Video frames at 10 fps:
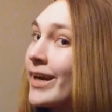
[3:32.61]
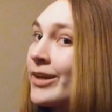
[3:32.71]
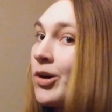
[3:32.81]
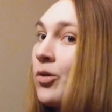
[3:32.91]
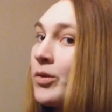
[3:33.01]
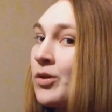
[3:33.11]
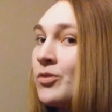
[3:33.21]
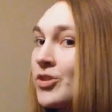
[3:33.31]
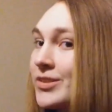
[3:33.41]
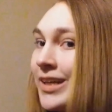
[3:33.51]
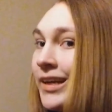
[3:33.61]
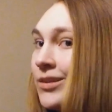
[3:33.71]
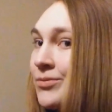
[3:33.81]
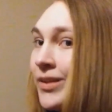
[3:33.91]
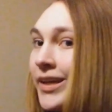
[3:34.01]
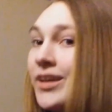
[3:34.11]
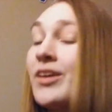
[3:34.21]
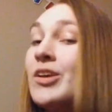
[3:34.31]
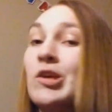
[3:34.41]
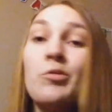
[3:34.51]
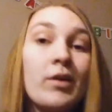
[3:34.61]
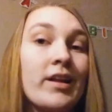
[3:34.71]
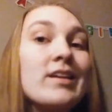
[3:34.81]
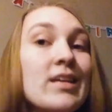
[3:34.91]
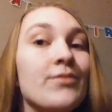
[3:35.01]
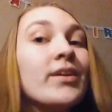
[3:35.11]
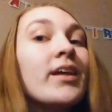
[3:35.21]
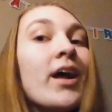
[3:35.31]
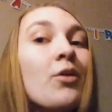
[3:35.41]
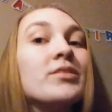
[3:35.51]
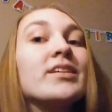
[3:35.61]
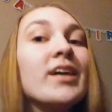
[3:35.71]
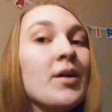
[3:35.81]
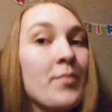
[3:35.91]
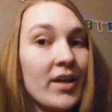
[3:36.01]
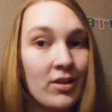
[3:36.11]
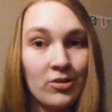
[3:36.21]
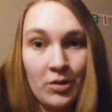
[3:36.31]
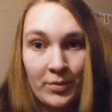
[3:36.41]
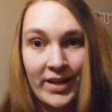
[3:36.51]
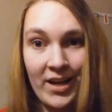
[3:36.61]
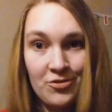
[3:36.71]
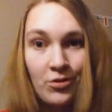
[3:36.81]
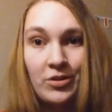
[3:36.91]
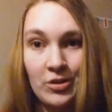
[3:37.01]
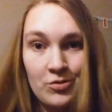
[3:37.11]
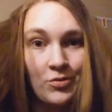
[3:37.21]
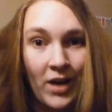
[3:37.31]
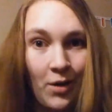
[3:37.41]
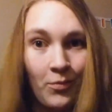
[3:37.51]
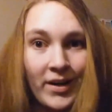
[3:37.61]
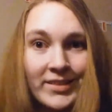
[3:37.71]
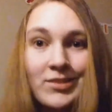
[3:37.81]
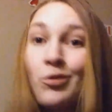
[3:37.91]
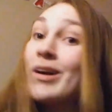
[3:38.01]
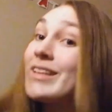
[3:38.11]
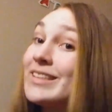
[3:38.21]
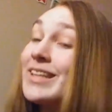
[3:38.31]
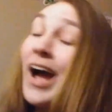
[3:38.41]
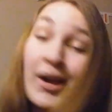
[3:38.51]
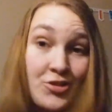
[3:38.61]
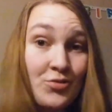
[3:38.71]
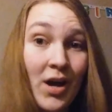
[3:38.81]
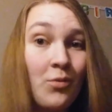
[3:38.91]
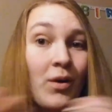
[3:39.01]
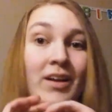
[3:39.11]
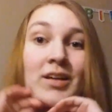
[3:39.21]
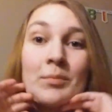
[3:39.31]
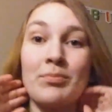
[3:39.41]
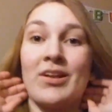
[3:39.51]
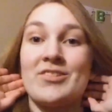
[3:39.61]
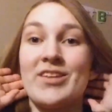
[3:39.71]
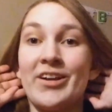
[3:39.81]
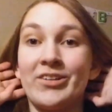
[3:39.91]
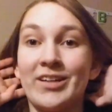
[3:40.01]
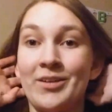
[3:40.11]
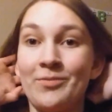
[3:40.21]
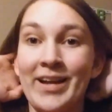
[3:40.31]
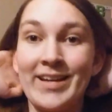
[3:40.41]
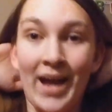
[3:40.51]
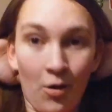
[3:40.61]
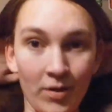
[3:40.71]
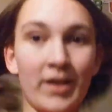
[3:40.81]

I know you just kind of like, you want to even it out, make it look more natural. You do not want, or at least I do not want, a blunt haircut right now.